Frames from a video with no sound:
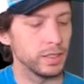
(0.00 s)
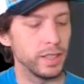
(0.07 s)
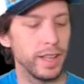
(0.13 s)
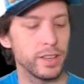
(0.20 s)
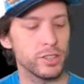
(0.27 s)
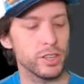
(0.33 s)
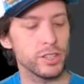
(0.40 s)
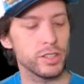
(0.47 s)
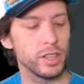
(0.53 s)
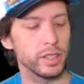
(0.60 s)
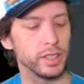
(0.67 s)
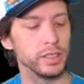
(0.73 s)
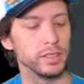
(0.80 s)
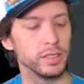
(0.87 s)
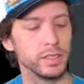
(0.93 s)
How's yours
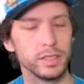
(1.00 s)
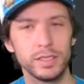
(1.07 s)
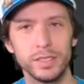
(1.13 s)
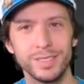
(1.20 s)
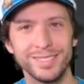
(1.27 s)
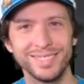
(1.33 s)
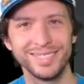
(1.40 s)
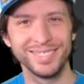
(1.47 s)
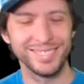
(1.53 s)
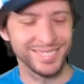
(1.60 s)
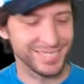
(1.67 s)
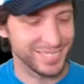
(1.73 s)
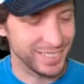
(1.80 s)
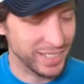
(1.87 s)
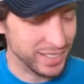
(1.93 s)
looking?
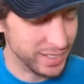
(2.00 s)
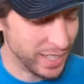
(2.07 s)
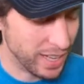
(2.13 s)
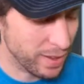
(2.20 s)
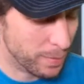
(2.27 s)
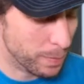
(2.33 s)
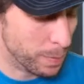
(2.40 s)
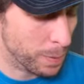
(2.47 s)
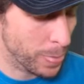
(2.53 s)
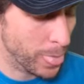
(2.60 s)
You like that?